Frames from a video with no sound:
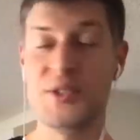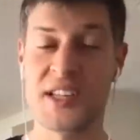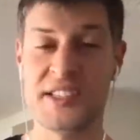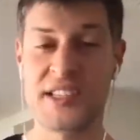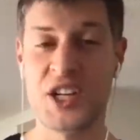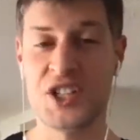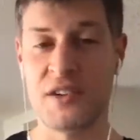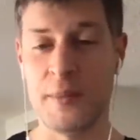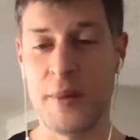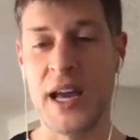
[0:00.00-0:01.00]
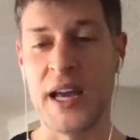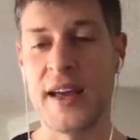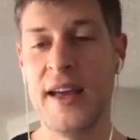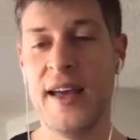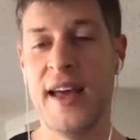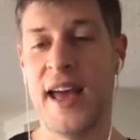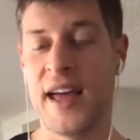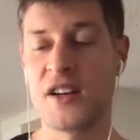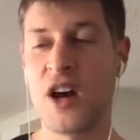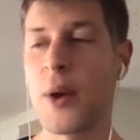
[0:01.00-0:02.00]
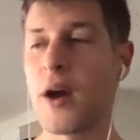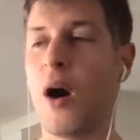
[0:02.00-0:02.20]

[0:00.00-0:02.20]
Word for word: a stationary bike and going